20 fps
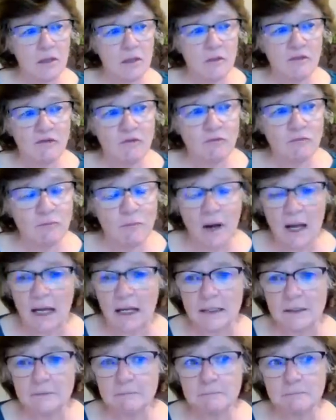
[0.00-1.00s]
The
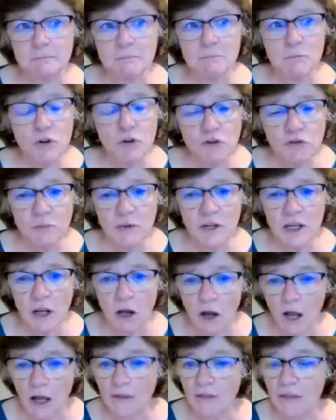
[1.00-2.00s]
uh, movement
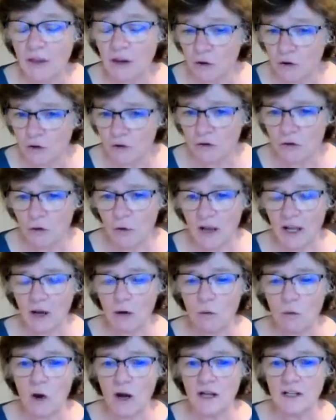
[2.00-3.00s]
on the
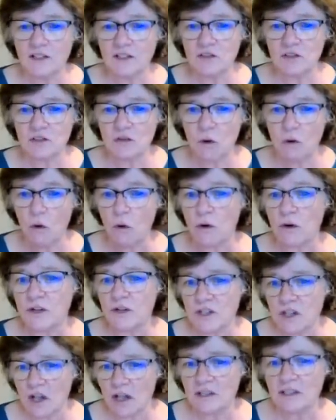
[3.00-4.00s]
earthquake was
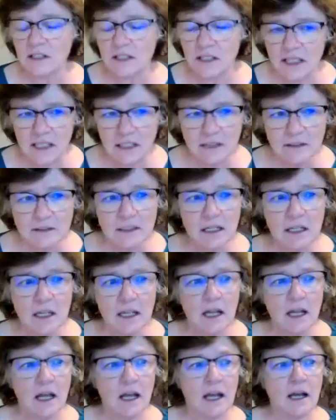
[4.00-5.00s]
horizontally
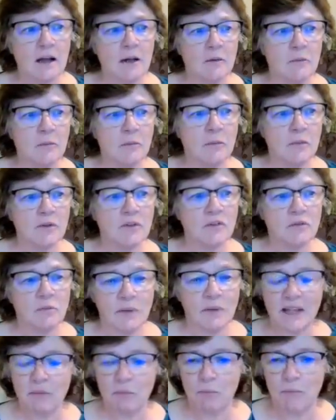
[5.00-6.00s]
um,
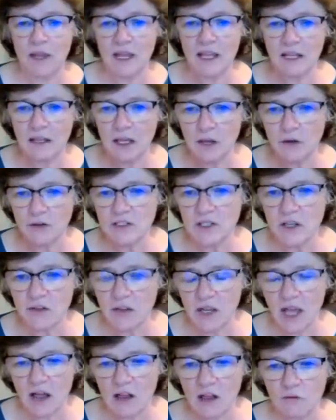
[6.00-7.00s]
we in here in
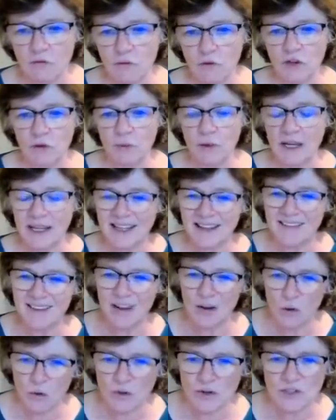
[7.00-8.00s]
Southern California, we can either
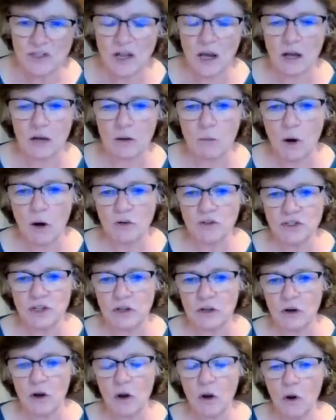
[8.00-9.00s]
get horizontal
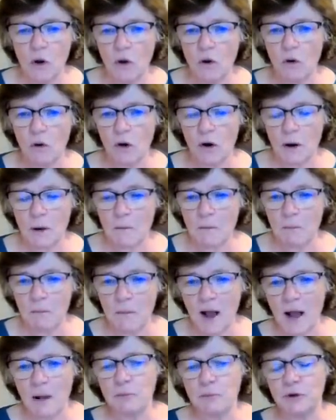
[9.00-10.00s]
motion or
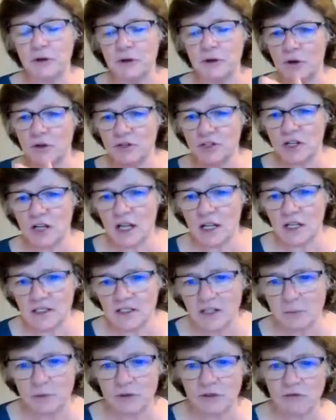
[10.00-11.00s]
upward motion on a
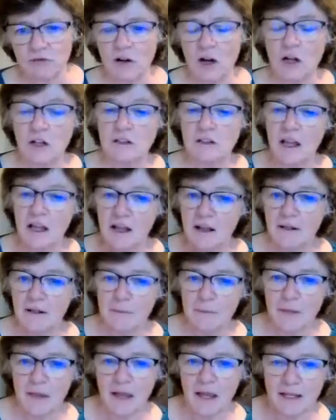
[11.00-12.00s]
dipward fault,
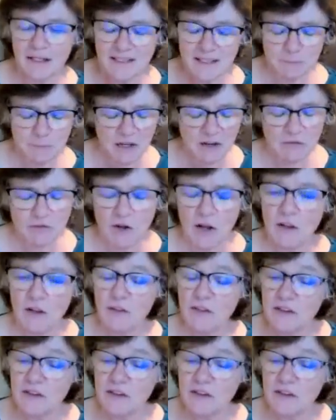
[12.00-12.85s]
uh, dipping fault.